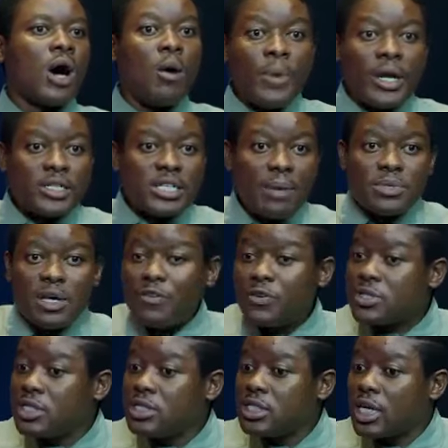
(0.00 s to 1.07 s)
How many times have
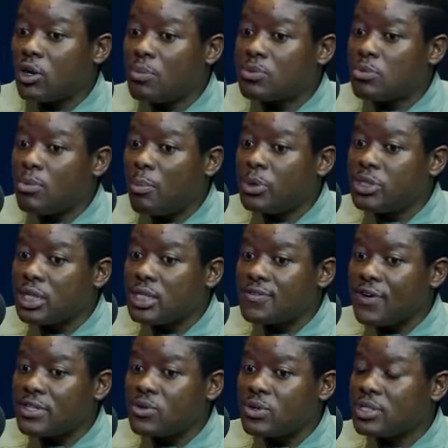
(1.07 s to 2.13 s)
you seen Jacob Zuma putting
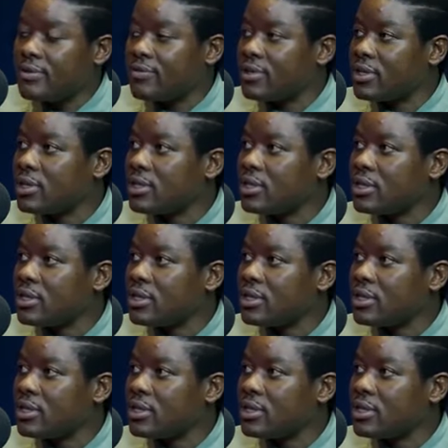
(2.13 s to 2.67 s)
his face on T V?